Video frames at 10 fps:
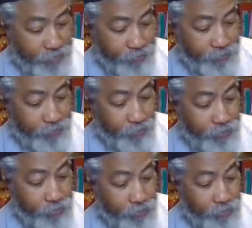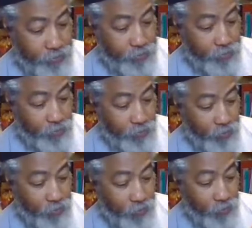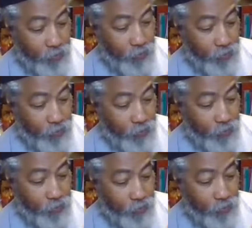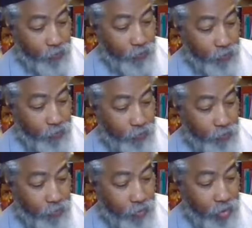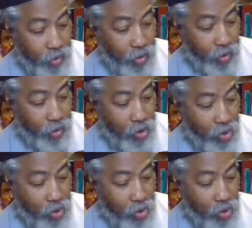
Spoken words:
(no one is talking)